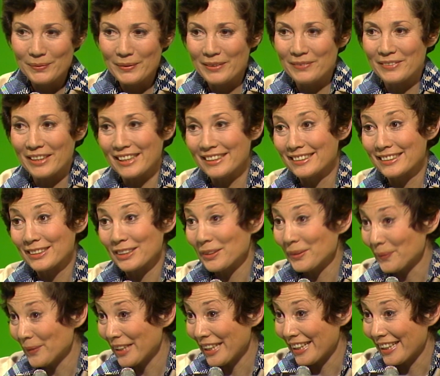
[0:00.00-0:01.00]
We've done so
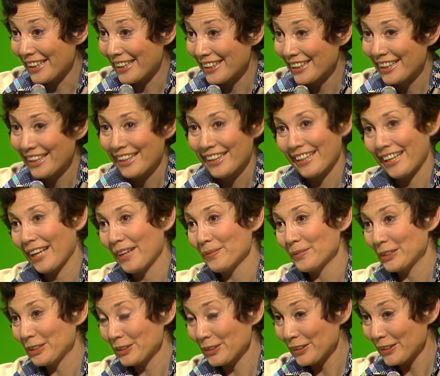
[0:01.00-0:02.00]
well that I'm
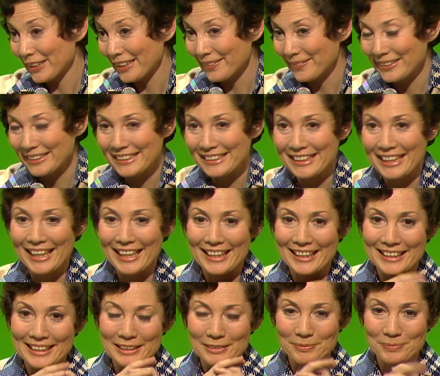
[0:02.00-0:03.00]
sure he would say.
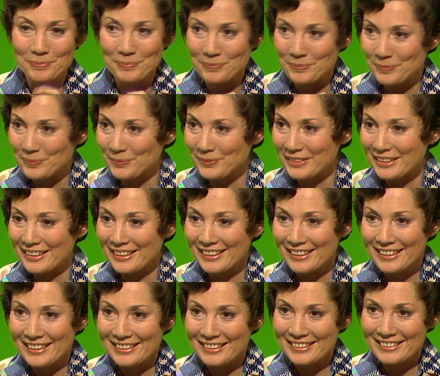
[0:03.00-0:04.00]
You're um, tied, hey, right
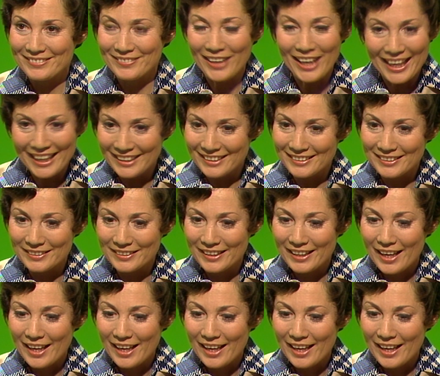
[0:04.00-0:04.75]
now. Right.